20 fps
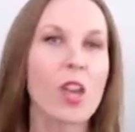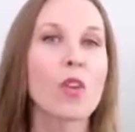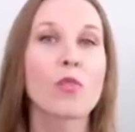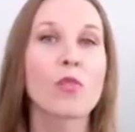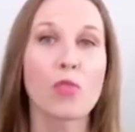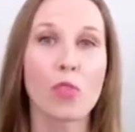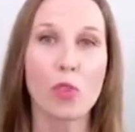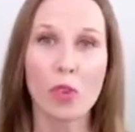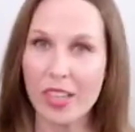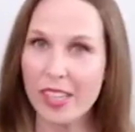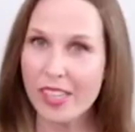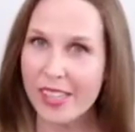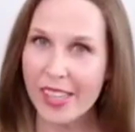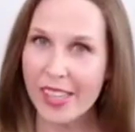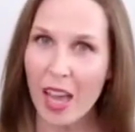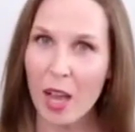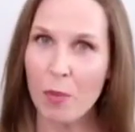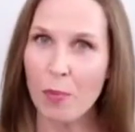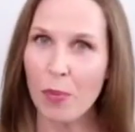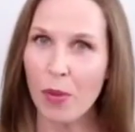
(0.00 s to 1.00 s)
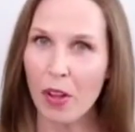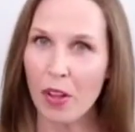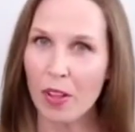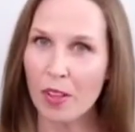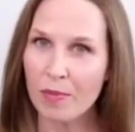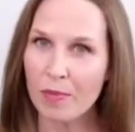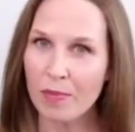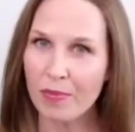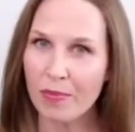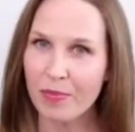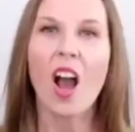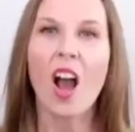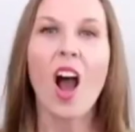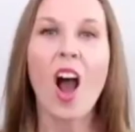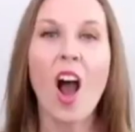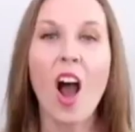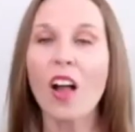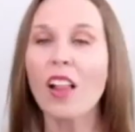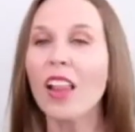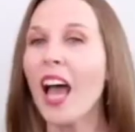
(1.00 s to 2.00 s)
For example,
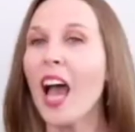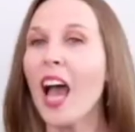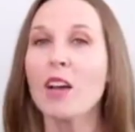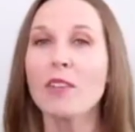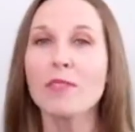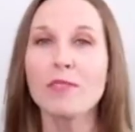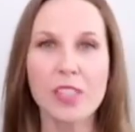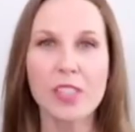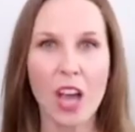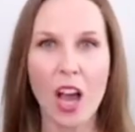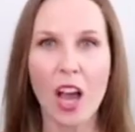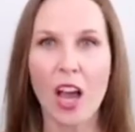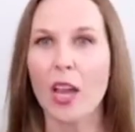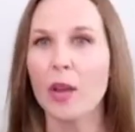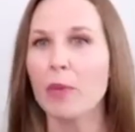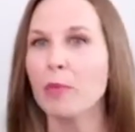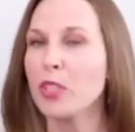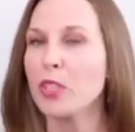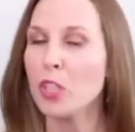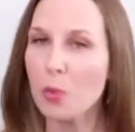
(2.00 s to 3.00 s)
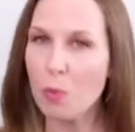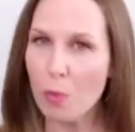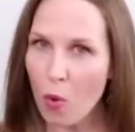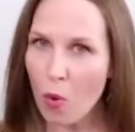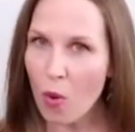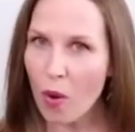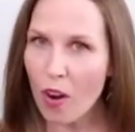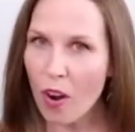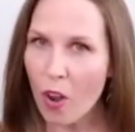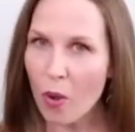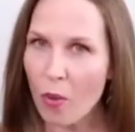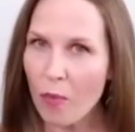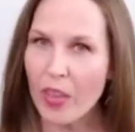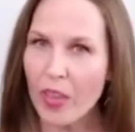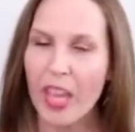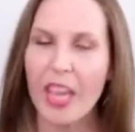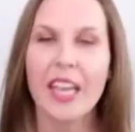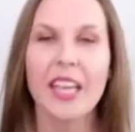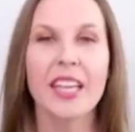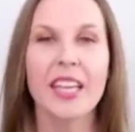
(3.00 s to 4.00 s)
I'll have time tomorrow.
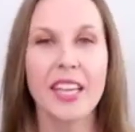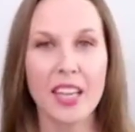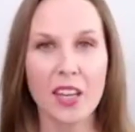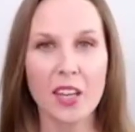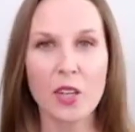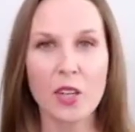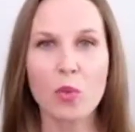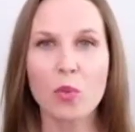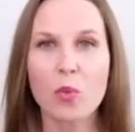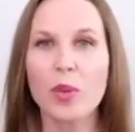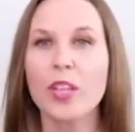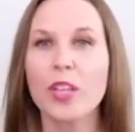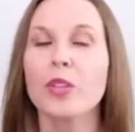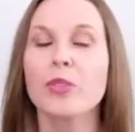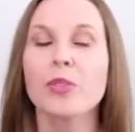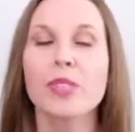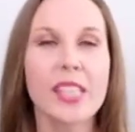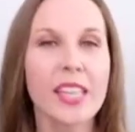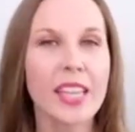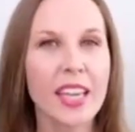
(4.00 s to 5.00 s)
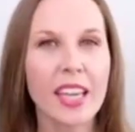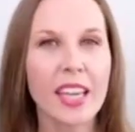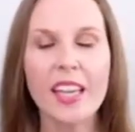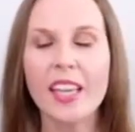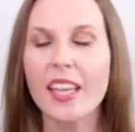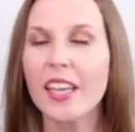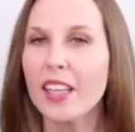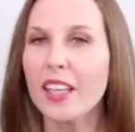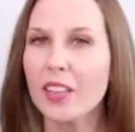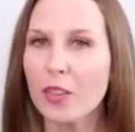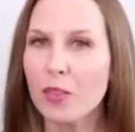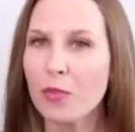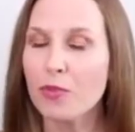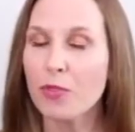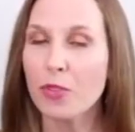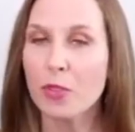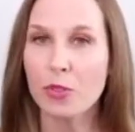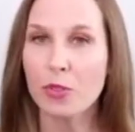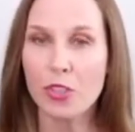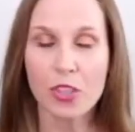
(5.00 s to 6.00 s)
Here we're using it in the
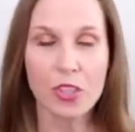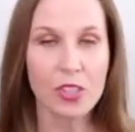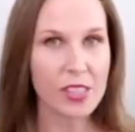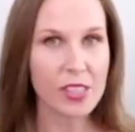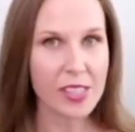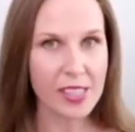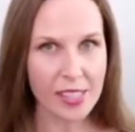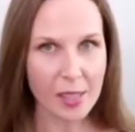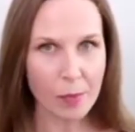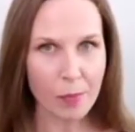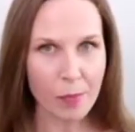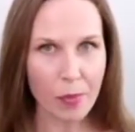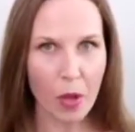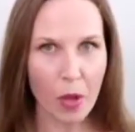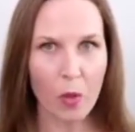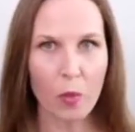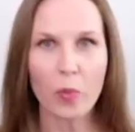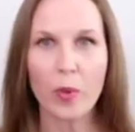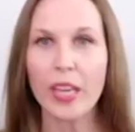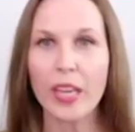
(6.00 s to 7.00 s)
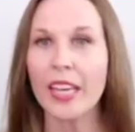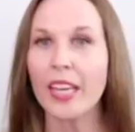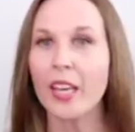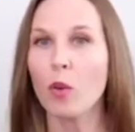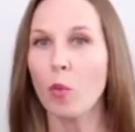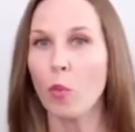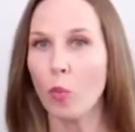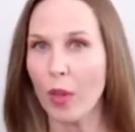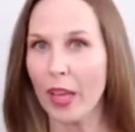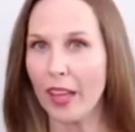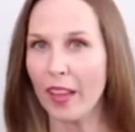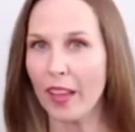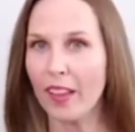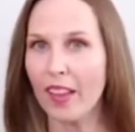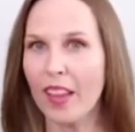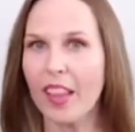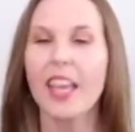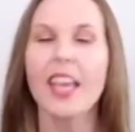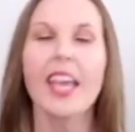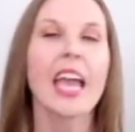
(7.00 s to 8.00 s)
future simple. We need
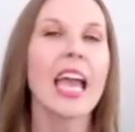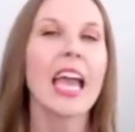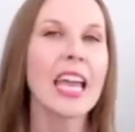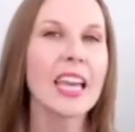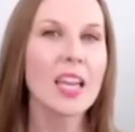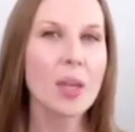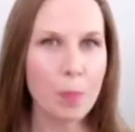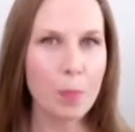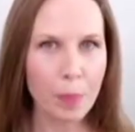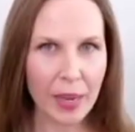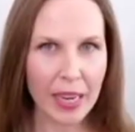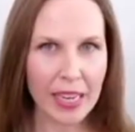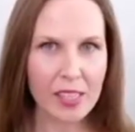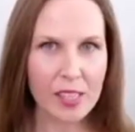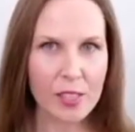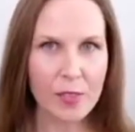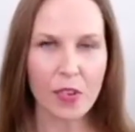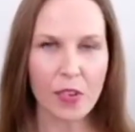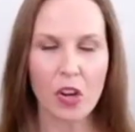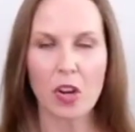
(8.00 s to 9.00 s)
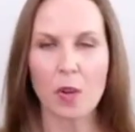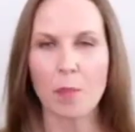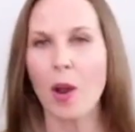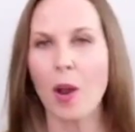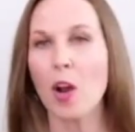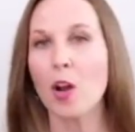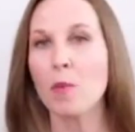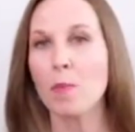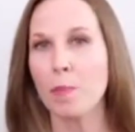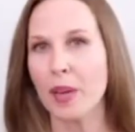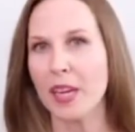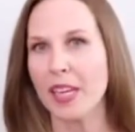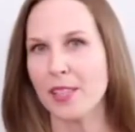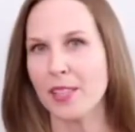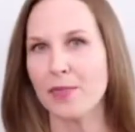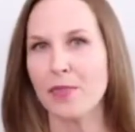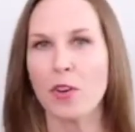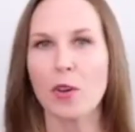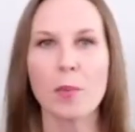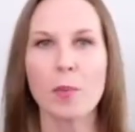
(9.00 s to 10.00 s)
will and a base verb. Our base
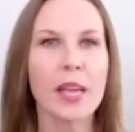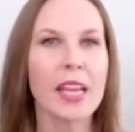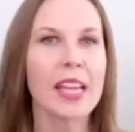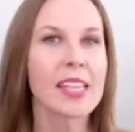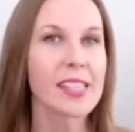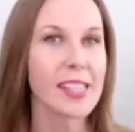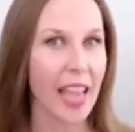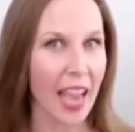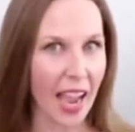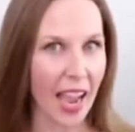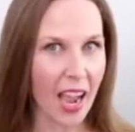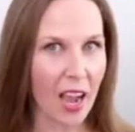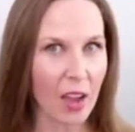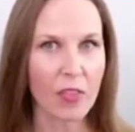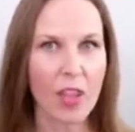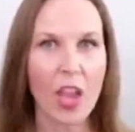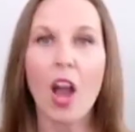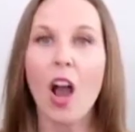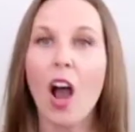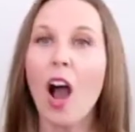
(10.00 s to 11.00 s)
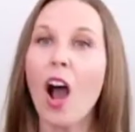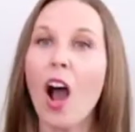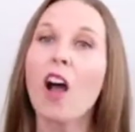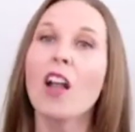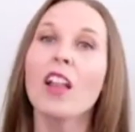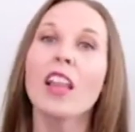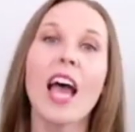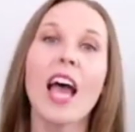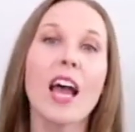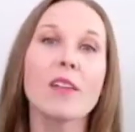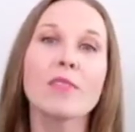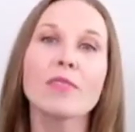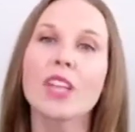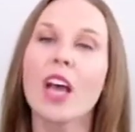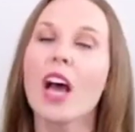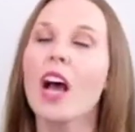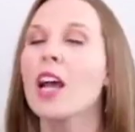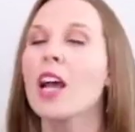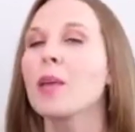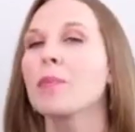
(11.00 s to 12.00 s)
verb is have. I'll have
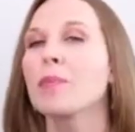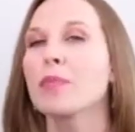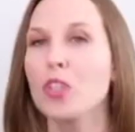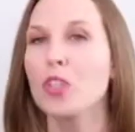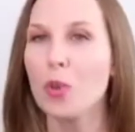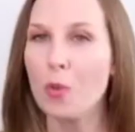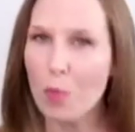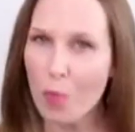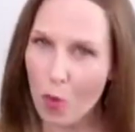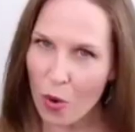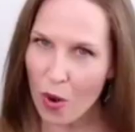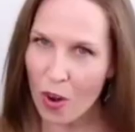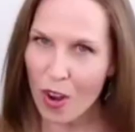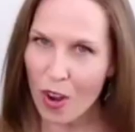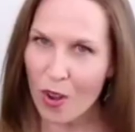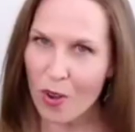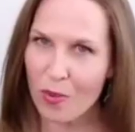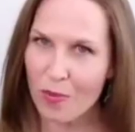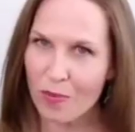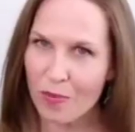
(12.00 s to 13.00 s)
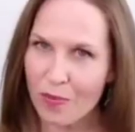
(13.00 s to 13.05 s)
time tomorrow.